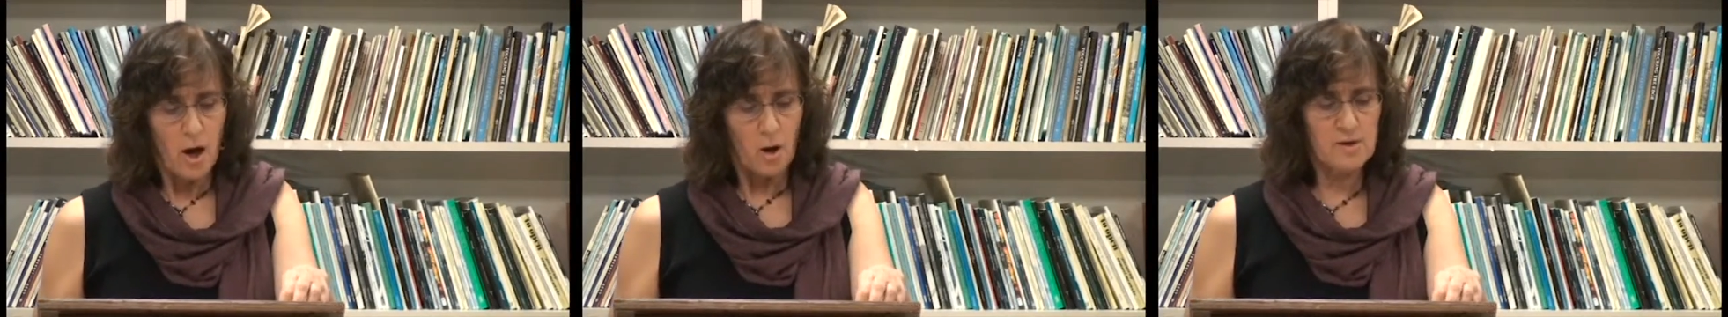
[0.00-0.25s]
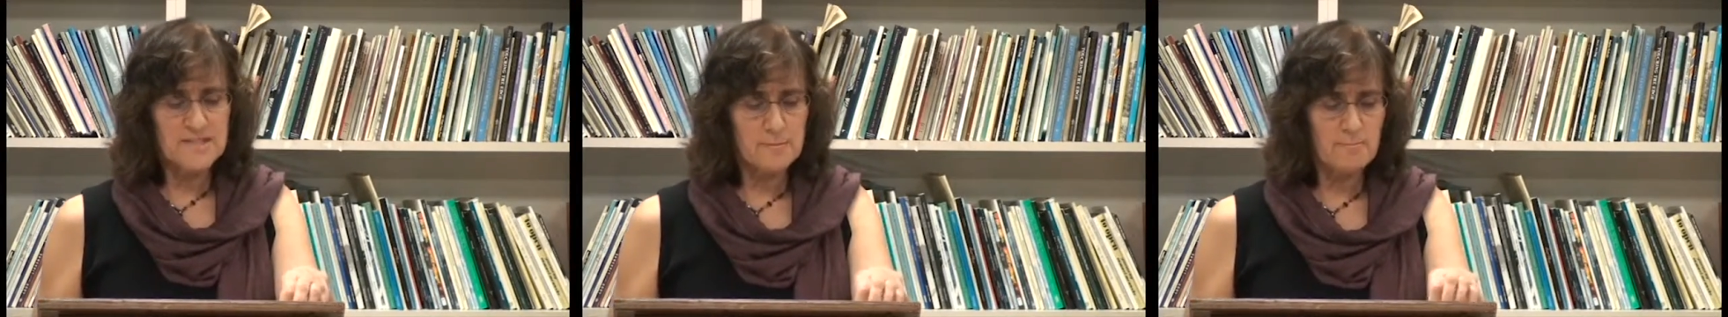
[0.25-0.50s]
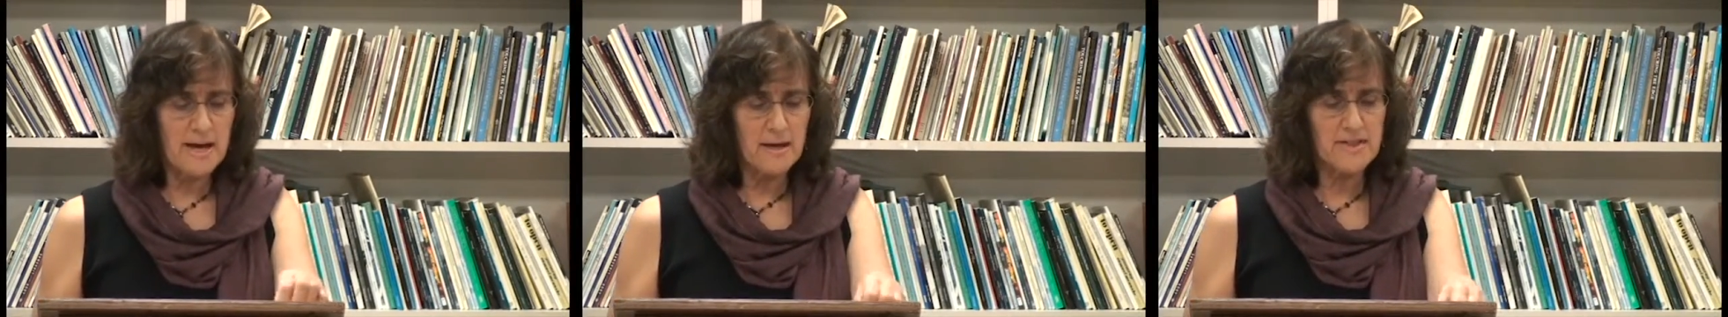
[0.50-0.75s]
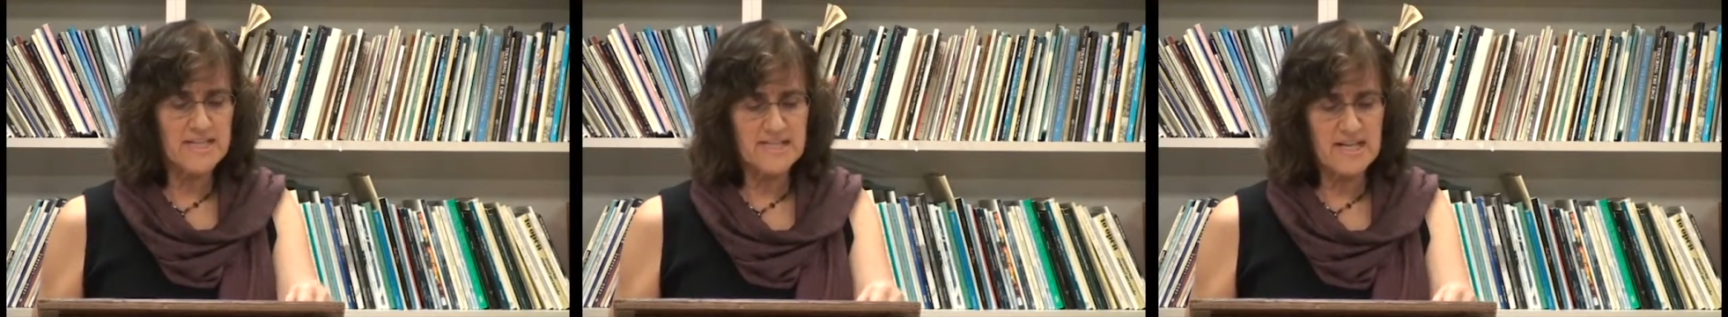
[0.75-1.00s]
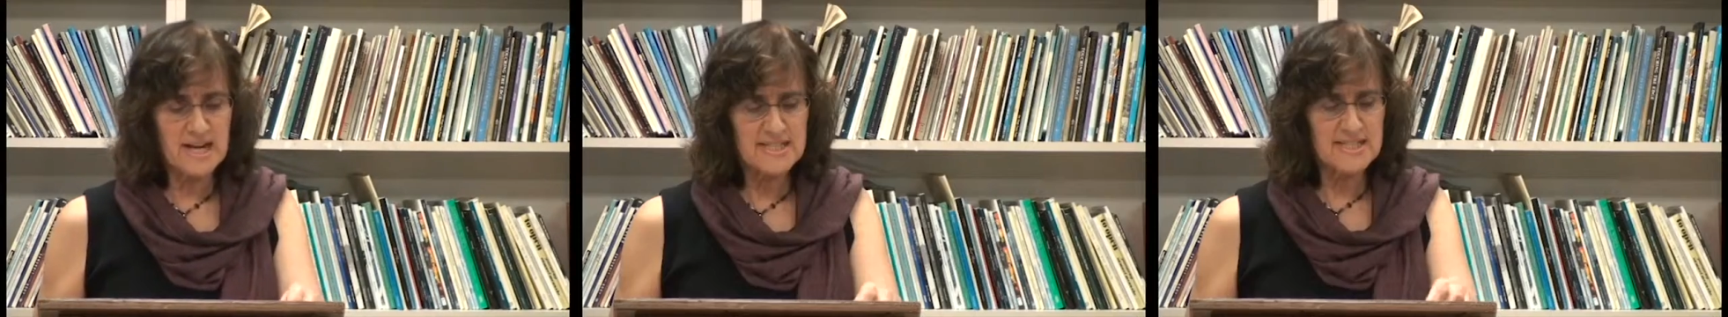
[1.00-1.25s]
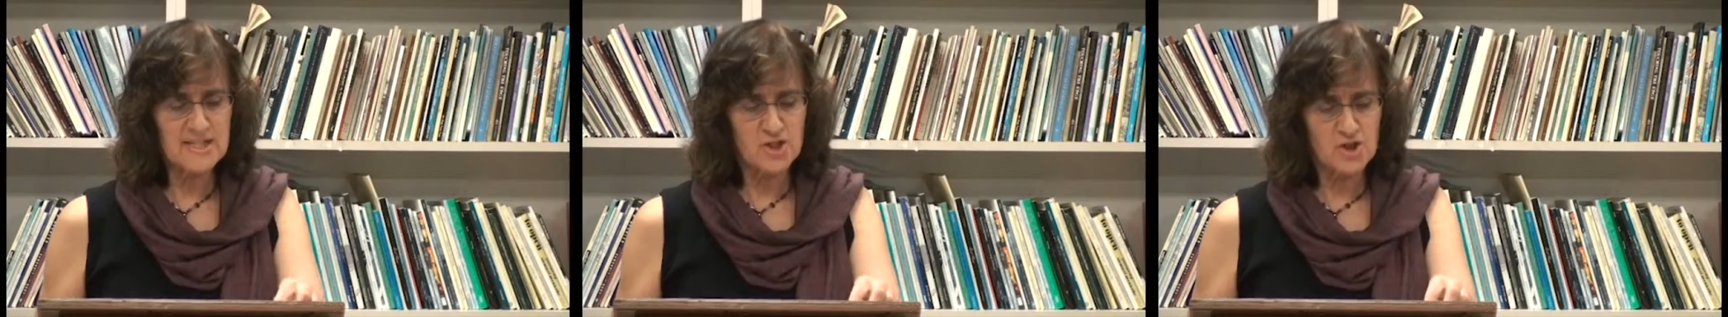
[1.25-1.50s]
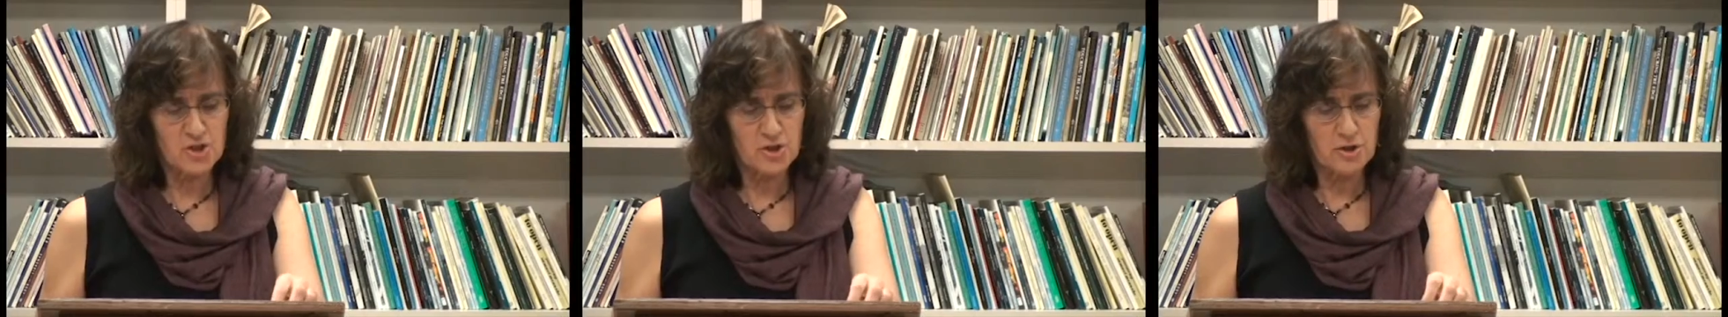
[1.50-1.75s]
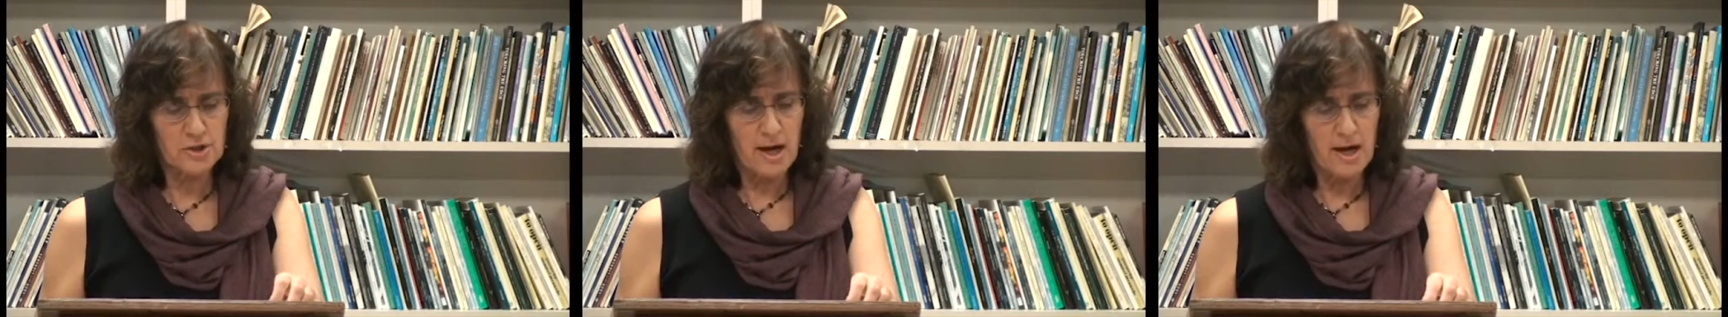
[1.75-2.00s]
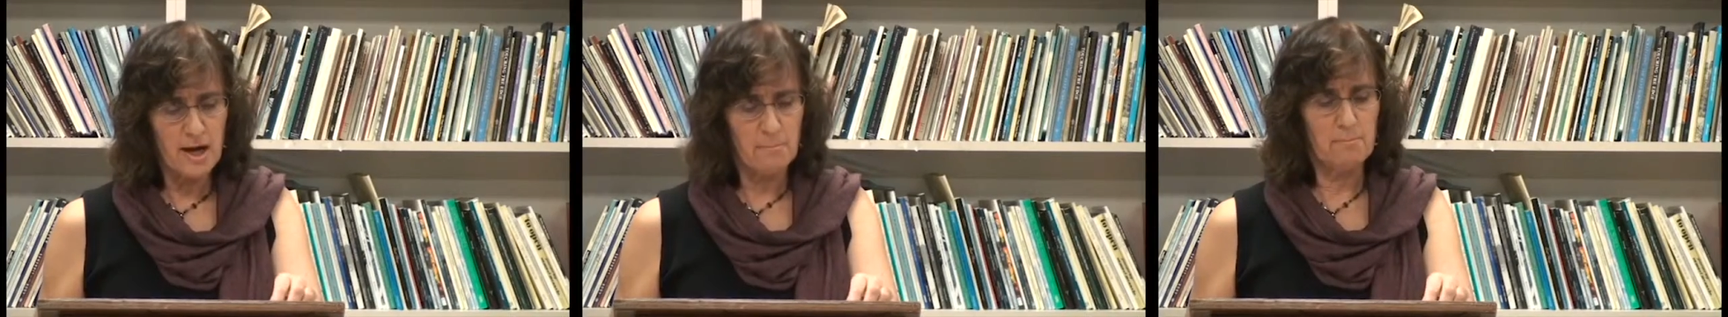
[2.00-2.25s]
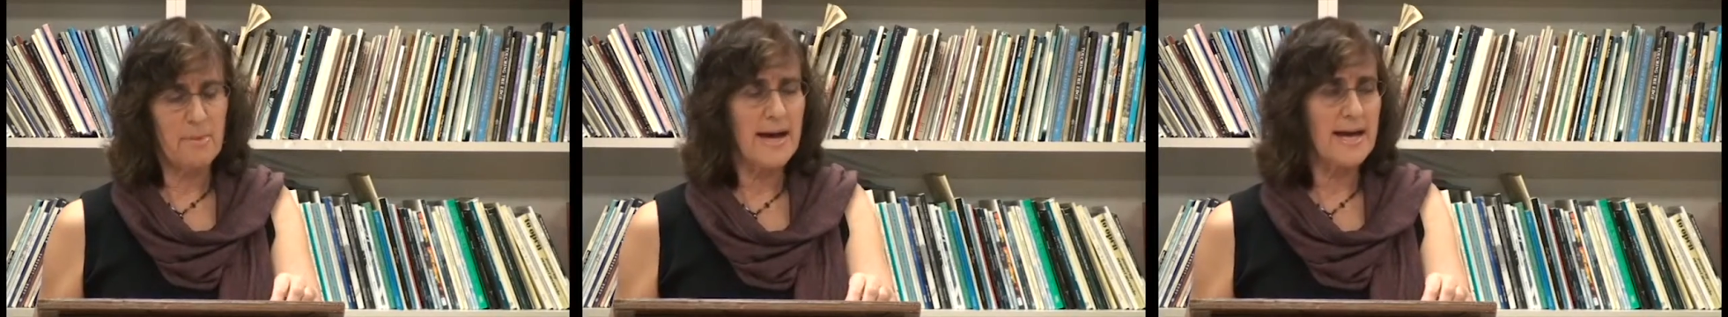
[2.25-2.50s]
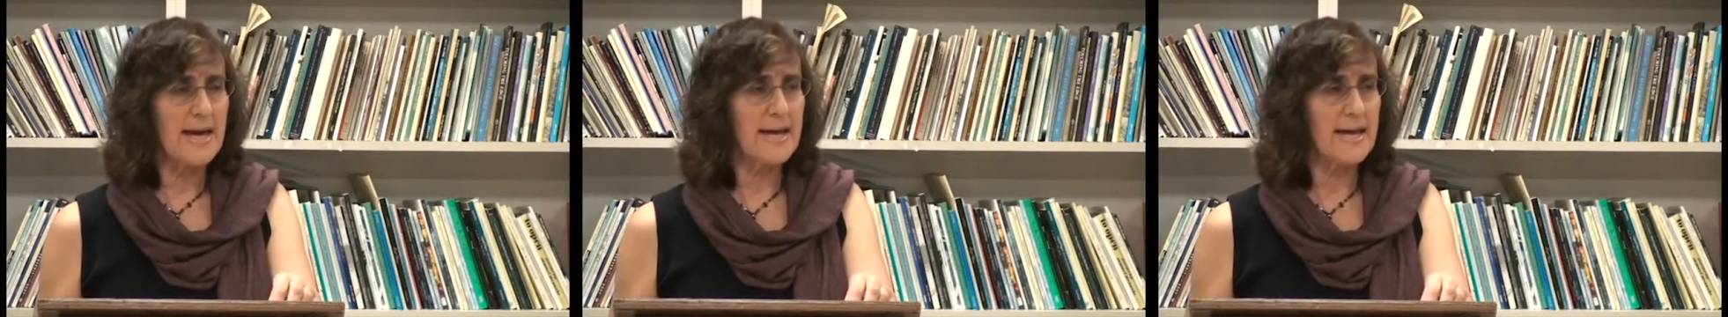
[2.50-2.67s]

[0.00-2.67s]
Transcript: or smell the dust stirred up by